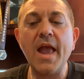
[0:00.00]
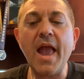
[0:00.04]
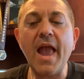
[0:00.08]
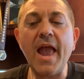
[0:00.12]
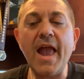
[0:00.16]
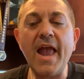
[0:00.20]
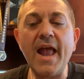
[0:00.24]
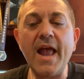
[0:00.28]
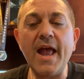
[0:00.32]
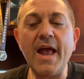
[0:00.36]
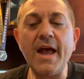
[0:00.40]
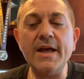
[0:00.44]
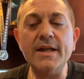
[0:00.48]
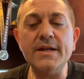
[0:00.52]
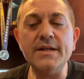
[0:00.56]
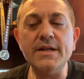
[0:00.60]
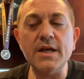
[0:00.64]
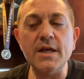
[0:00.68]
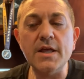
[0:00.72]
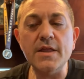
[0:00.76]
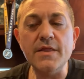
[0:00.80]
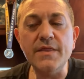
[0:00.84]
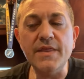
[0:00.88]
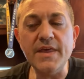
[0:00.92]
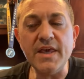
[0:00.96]

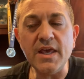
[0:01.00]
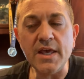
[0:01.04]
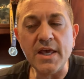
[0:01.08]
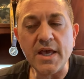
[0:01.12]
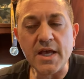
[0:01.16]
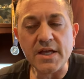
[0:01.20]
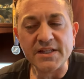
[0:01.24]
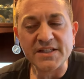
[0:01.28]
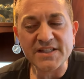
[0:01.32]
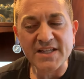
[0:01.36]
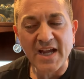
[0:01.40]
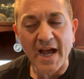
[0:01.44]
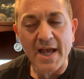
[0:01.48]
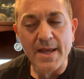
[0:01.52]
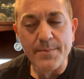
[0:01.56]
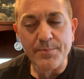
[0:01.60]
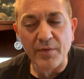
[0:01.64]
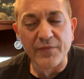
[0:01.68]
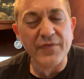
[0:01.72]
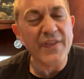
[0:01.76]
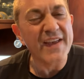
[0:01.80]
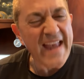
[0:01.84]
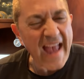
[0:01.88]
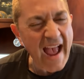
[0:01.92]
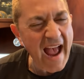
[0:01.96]
and the type
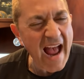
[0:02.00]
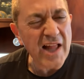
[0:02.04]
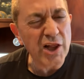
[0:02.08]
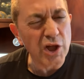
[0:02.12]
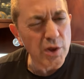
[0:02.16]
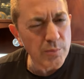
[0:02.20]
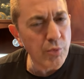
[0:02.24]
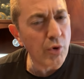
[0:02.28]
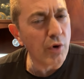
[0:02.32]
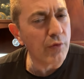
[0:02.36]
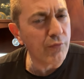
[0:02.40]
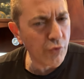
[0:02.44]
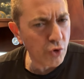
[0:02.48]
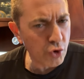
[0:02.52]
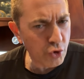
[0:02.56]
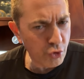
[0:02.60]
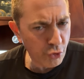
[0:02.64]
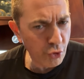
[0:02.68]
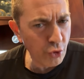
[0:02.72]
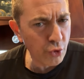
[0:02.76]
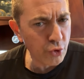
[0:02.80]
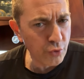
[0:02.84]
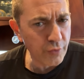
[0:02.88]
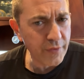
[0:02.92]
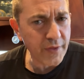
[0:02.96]
of the caliber of
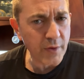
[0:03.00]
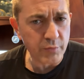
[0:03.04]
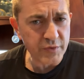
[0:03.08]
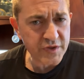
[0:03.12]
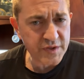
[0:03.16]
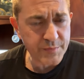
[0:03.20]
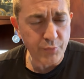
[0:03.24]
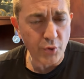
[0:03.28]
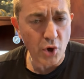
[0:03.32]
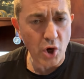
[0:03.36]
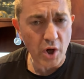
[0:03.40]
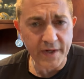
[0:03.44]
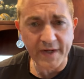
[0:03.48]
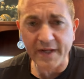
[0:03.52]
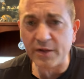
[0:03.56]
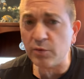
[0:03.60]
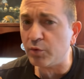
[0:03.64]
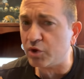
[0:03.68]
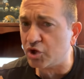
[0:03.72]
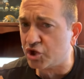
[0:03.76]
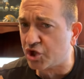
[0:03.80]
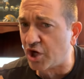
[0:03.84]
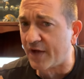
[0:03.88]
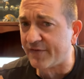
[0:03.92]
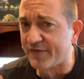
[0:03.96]
recruiter that was brought in
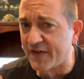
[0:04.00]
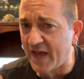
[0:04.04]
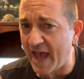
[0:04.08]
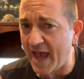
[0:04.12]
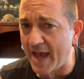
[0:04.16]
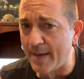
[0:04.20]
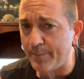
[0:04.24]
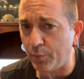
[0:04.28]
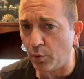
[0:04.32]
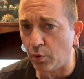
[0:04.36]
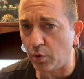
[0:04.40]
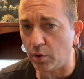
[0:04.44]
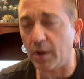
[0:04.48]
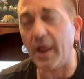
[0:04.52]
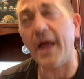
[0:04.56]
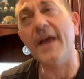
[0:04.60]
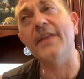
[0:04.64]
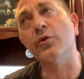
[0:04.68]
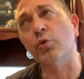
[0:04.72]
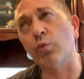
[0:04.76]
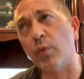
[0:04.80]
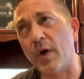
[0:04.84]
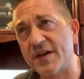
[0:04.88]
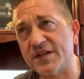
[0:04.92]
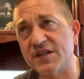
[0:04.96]
with Jeff Capel
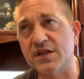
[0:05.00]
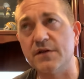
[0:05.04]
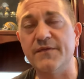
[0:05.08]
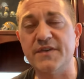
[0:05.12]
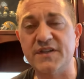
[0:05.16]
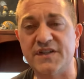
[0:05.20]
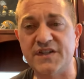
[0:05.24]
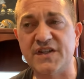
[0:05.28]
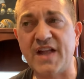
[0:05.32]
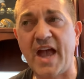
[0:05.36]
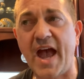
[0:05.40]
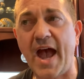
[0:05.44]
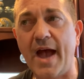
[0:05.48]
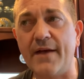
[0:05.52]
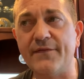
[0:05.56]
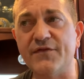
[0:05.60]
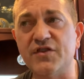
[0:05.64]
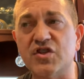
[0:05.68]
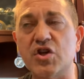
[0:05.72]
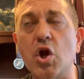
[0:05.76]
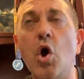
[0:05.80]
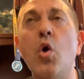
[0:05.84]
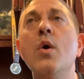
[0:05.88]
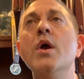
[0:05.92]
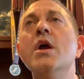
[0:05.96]
and the rest of his staff.
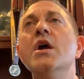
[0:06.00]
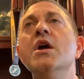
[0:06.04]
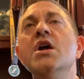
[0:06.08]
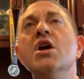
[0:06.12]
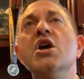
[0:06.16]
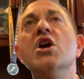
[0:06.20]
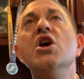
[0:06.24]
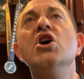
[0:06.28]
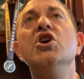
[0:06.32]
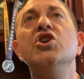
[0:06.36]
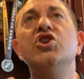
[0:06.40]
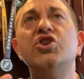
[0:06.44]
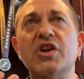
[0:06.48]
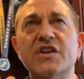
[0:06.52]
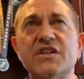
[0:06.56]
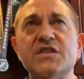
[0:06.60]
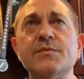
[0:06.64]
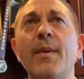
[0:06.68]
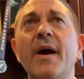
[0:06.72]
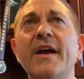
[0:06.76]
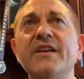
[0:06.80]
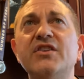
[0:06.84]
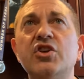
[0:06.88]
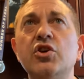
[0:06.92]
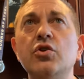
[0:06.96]
So
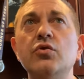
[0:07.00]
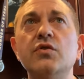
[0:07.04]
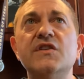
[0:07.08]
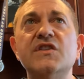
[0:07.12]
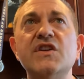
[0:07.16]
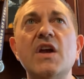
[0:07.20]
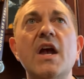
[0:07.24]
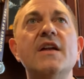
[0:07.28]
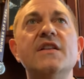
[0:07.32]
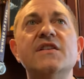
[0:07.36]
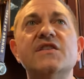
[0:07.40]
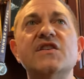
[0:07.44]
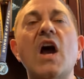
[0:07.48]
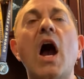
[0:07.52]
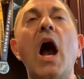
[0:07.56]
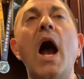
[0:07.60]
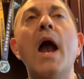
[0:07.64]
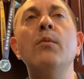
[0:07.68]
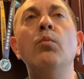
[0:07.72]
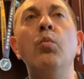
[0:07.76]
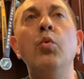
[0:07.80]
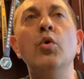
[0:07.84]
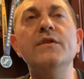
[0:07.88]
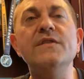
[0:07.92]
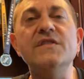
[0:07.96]
just my 2 cents.
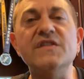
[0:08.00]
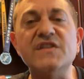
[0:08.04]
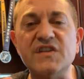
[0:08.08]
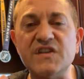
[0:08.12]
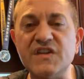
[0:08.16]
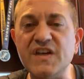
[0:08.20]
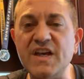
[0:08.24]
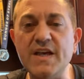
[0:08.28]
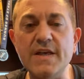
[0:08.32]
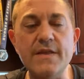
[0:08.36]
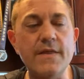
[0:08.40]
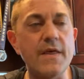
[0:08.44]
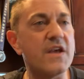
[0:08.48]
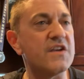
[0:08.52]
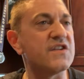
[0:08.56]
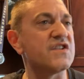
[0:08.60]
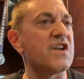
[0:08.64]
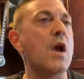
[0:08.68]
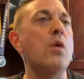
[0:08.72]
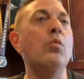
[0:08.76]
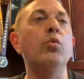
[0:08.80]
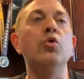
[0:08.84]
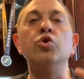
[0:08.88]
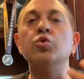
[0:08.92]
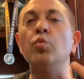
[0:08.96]
I wouldn't see this.
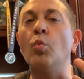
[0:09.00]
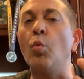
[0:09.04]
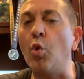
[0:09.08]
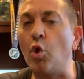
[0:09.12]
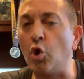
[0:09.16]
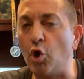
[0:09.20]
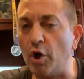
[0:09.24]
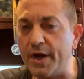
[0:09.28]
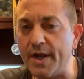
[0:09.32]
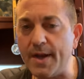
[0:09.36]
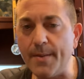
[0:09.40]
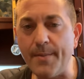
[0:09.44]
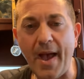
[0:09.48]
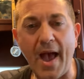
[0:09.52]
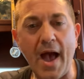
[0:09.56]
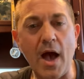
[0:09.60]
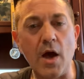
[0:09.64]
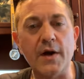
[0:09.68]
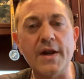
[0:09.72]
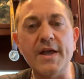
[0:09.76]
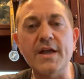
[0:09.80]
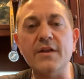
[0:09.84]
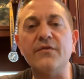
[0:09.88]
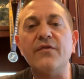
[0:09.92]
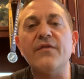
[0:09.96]
I wouldn't worry
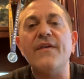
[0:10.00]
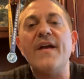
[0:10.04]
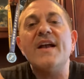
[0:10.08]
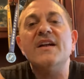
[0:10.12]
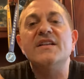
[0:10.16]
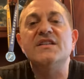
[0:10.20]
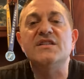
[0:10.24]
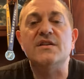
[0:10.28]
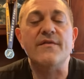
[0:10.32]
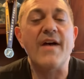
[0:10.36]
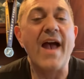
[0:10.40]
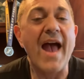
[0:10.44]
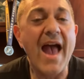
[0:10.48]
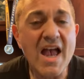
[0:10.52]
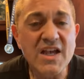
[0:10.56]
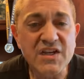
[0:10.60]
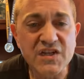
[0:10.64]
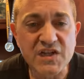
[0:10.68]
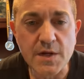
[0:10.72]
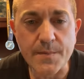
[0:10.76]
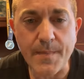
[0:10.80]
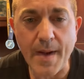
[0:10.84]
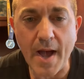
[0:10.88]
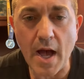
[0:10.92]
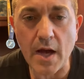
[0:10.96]
about it. Fans have
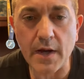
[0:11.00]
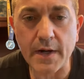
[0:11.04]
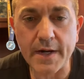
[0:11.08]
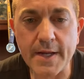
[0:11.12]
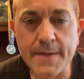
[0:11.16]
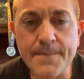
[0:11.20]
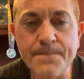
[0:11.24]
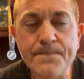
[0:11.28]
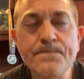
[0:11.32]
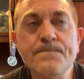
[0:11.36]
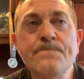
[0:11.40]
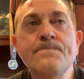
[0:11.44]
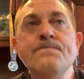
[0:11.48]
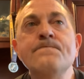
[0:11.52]
asked about it.